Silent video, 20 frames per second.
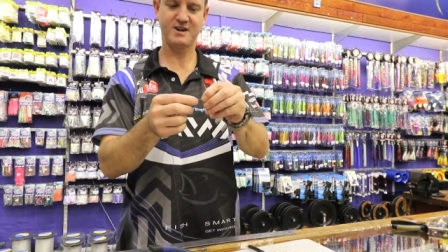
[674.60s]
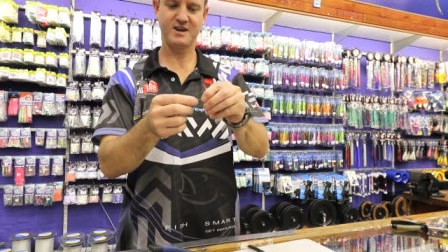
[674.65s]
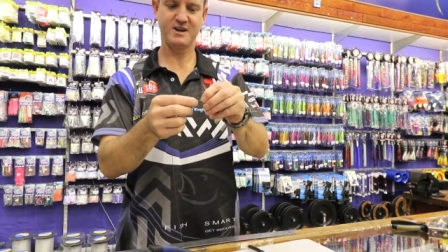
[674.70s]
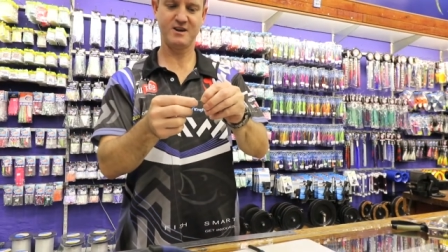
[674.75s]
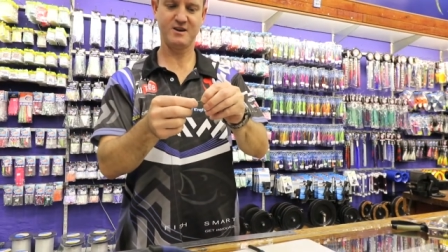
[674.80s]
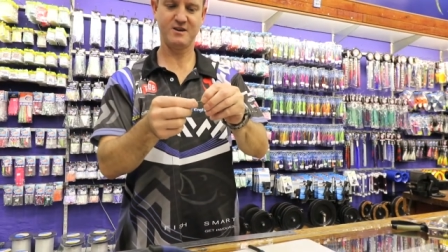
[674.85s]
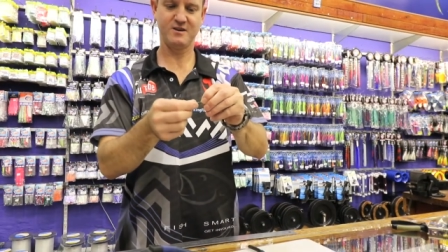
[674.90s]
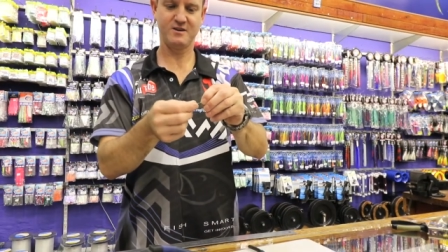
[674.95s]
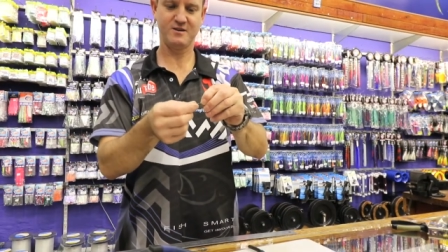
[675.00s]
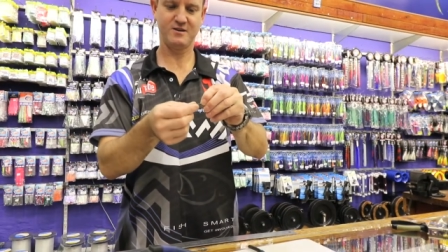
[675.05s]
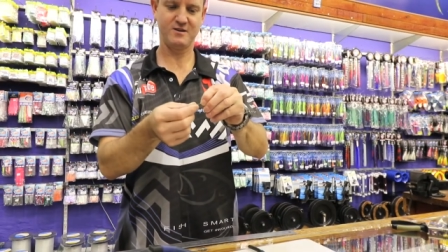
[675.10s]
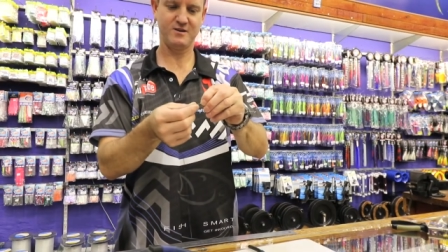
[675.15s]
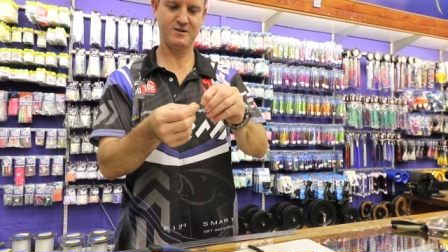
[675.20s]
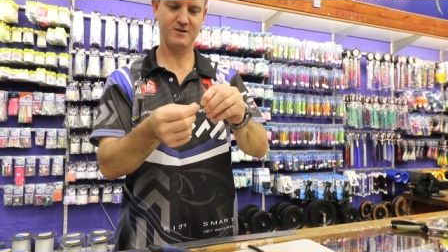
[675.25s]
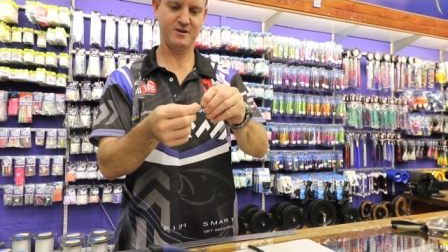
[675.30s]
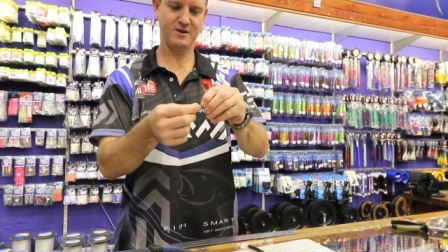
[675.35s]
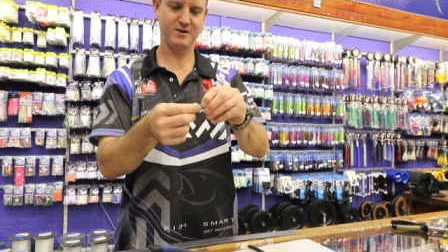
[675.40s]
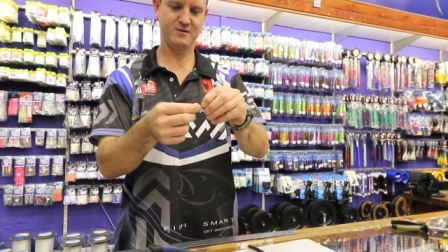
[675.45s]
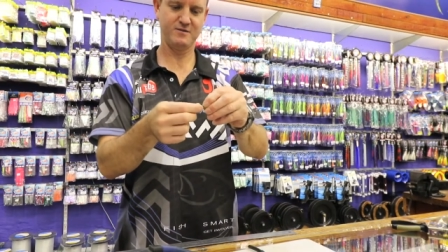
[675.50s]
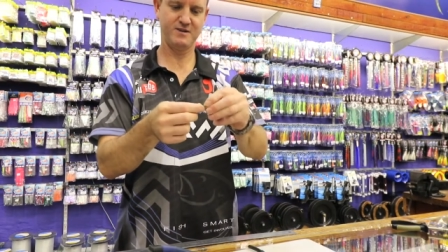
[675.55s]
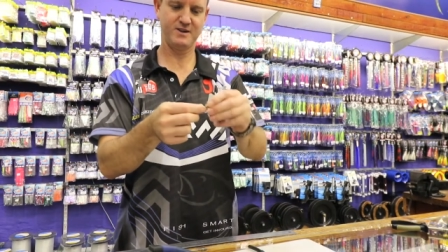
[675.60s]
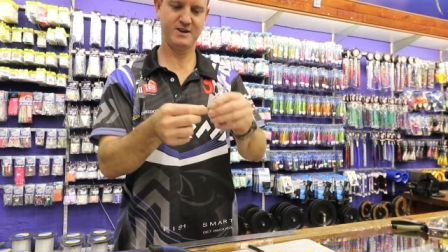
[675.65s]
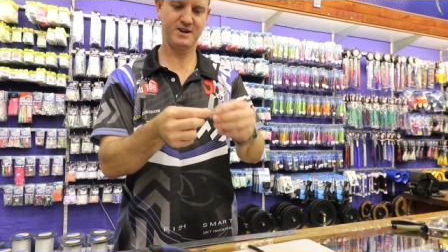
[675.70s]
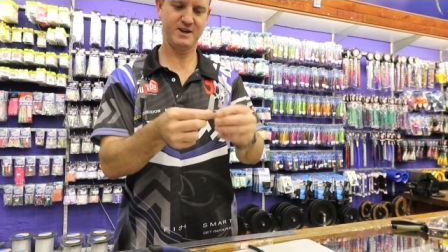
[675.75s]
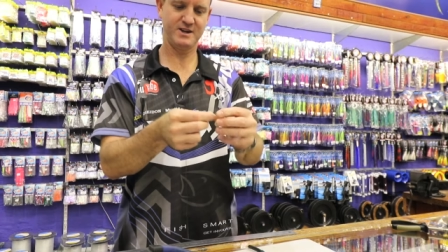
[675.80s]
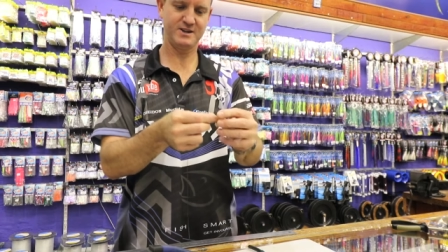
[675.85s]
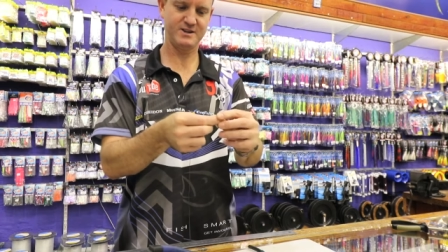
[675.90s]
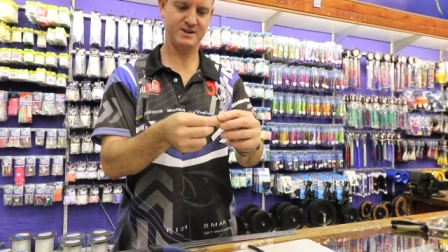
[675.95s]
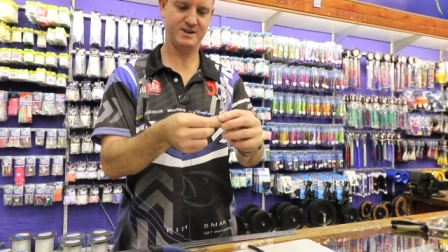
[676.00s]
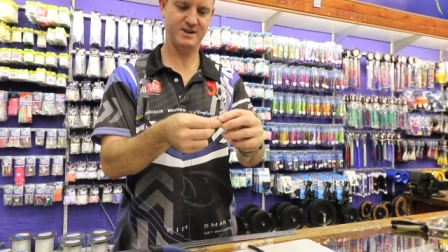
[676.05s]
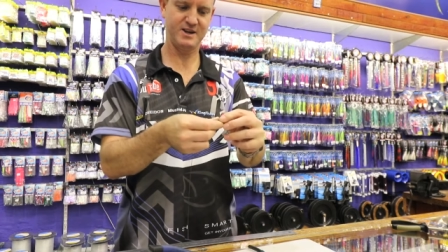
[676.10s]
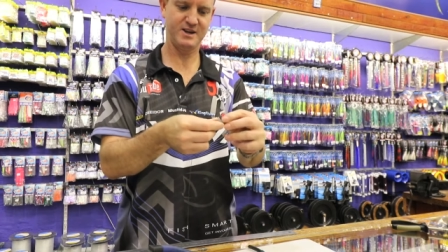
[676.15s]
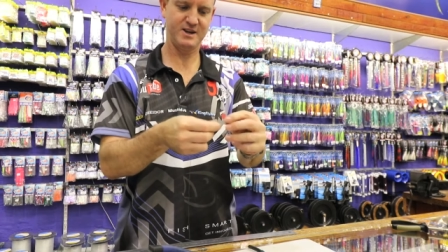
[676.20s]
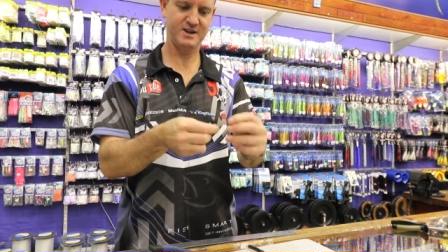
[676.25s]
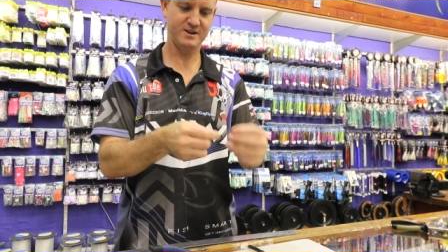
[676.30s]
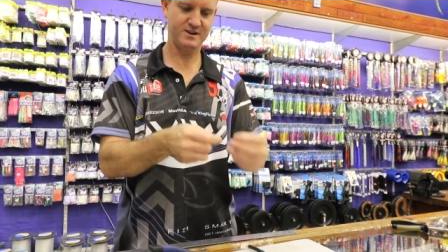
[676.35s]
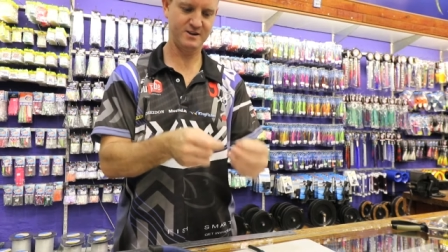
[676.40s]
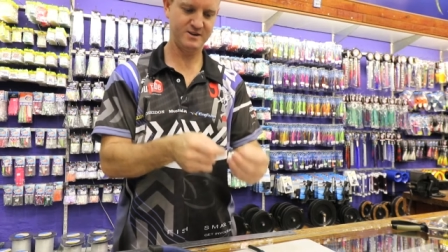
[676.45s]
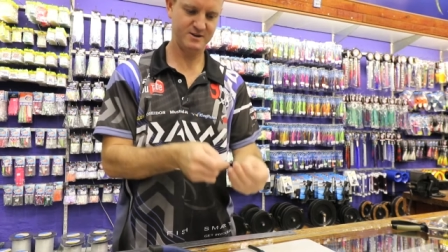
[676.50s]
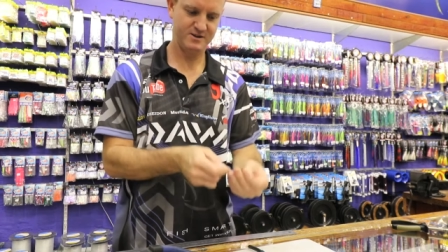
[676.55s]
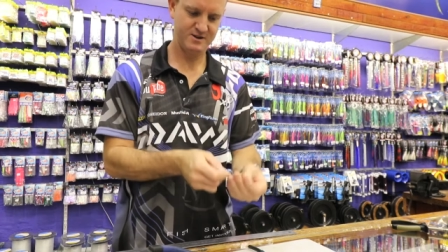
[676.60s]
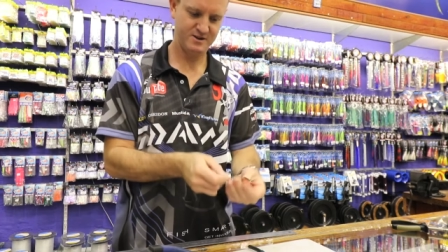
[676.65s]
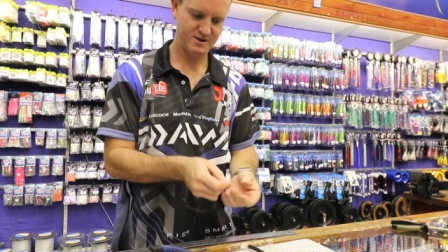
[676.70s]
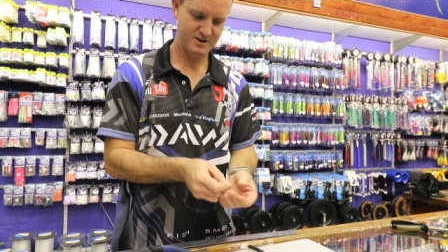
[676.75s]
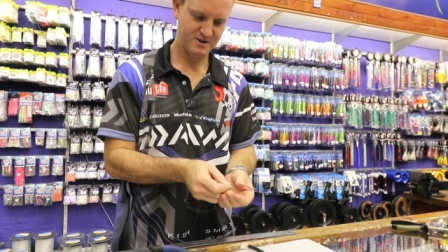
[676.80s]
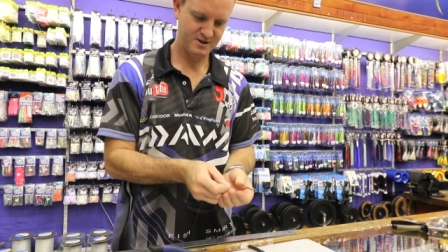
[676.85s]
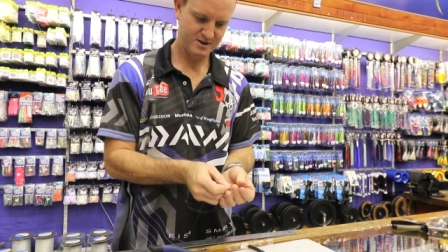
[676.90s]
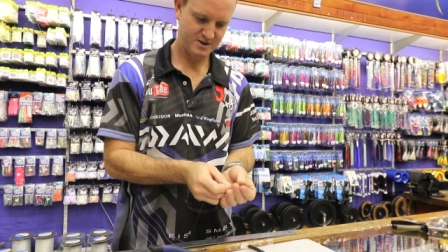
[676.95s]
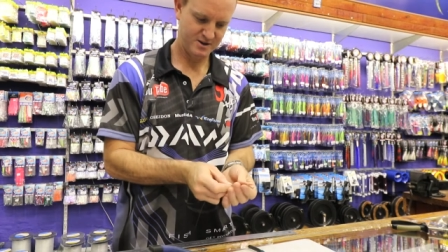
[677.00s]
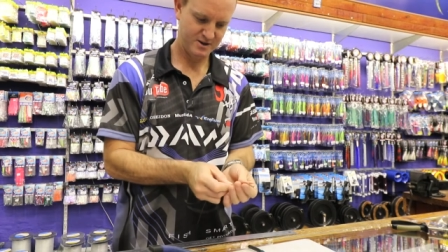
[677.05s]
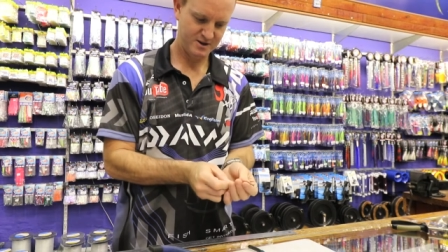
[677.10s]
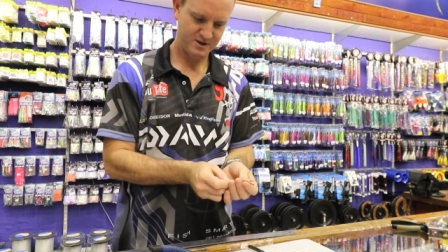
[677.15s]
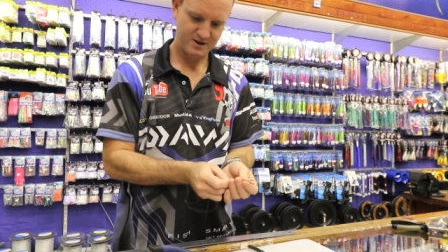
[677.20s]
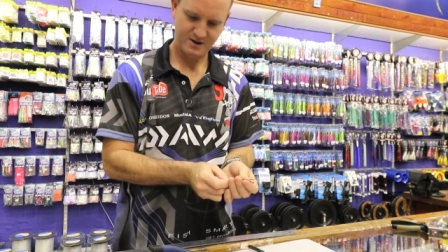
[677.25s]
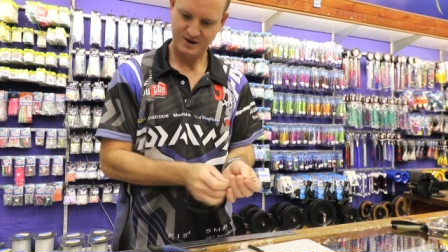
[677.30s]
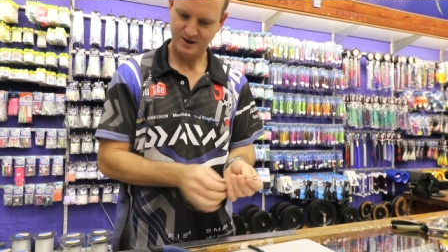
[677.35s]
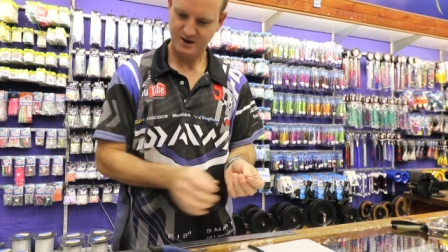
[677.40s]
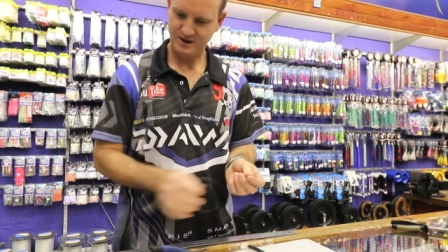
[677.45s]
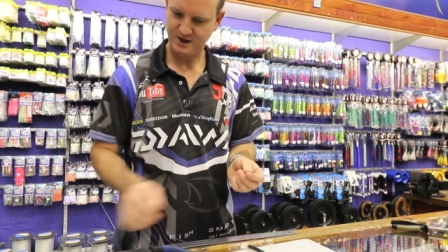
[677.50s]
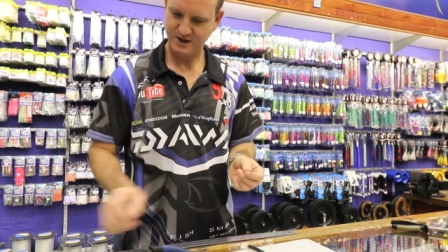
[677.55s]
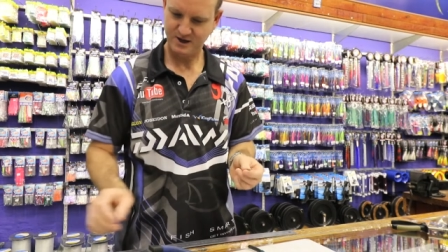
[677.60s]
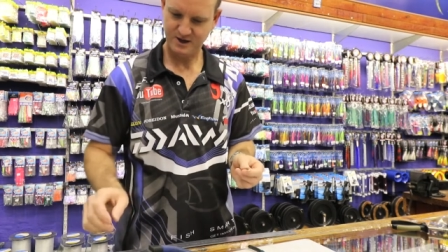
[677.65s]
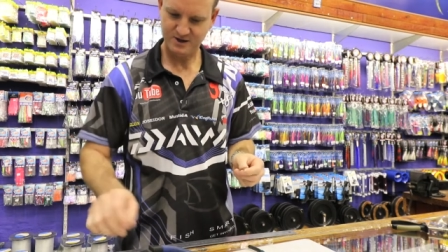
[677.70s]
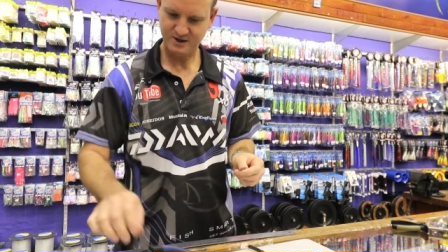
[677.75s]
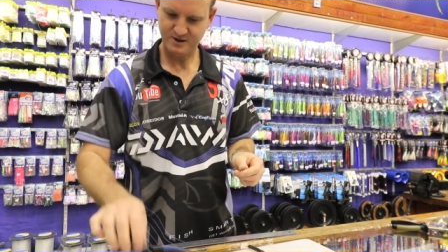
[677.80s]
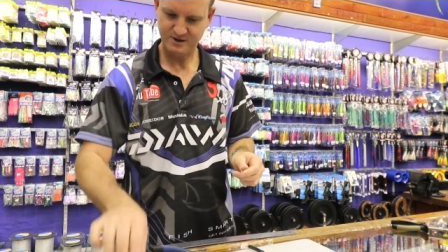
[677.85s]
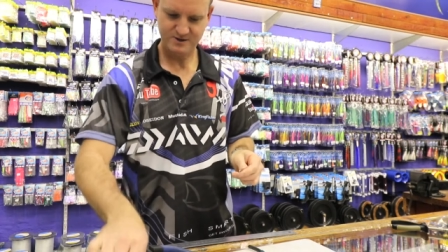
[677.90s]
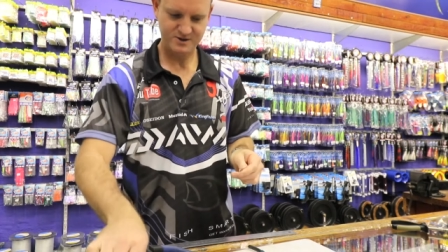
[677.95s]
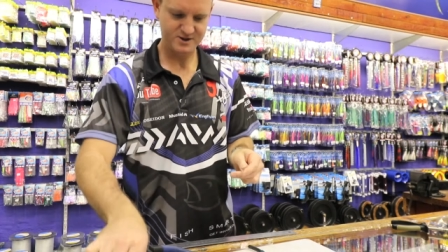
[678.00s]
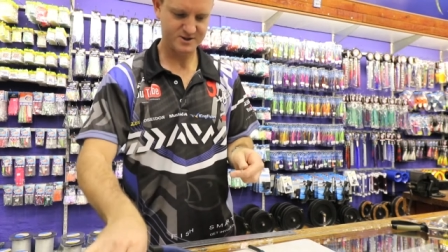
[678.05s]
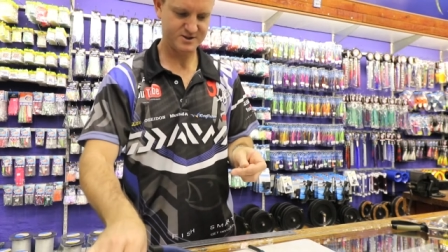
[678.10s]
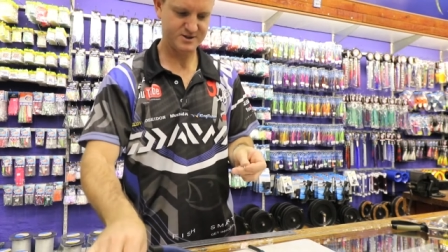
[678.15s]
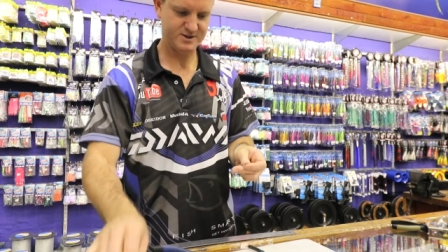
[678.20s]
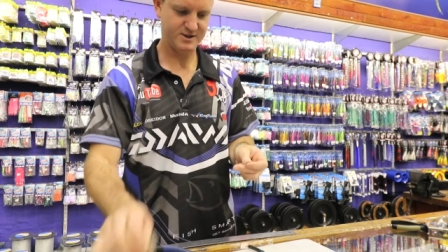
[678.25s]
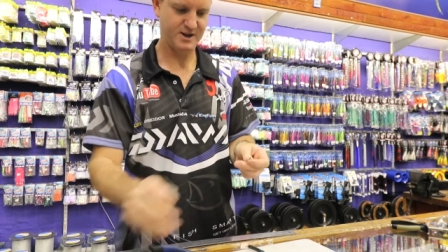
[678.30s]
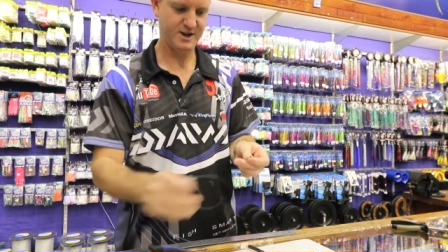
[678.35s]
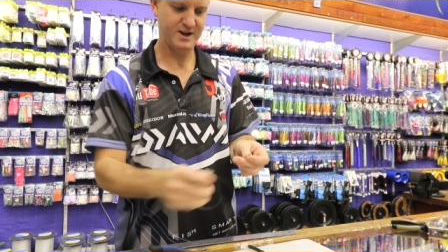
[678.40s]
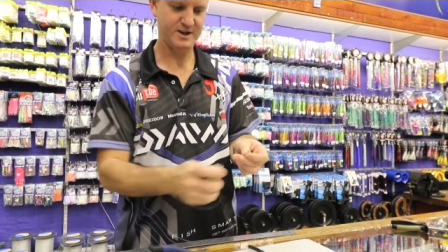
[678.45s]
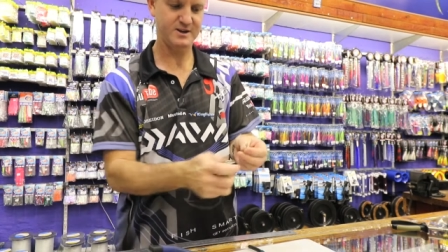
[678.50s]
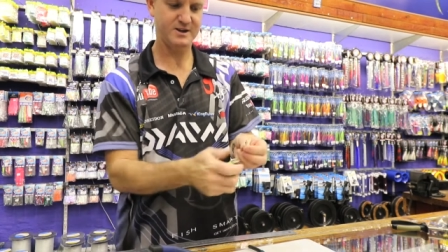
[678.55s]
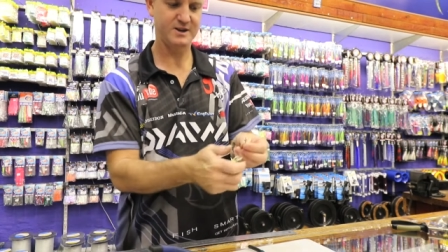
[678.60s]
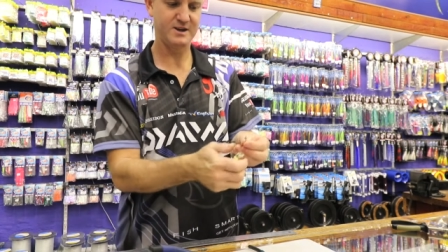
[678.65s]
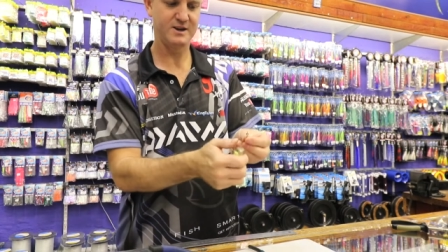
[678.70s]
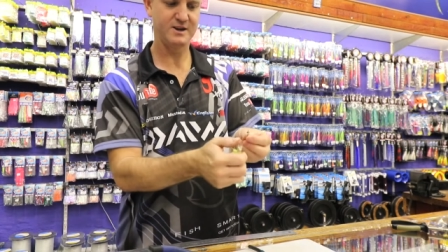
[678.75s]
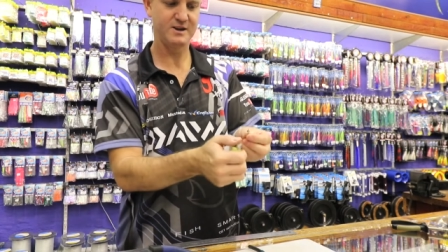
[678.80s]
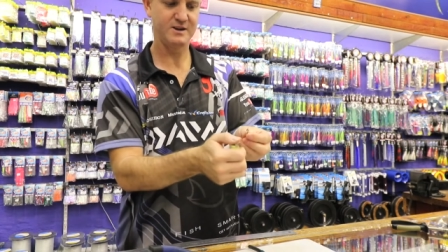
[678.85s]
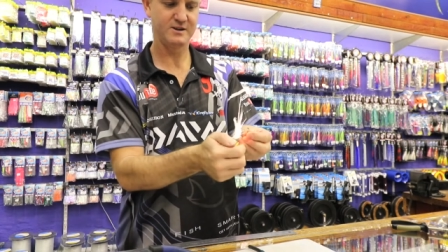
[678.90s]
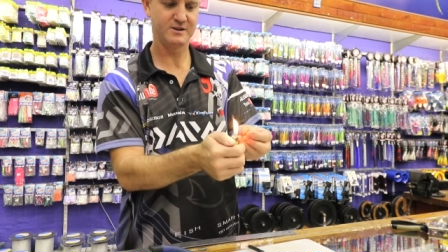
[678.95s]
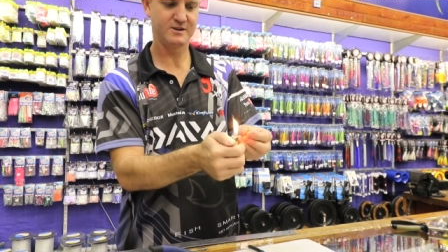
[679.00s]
now over that again. And just lightly.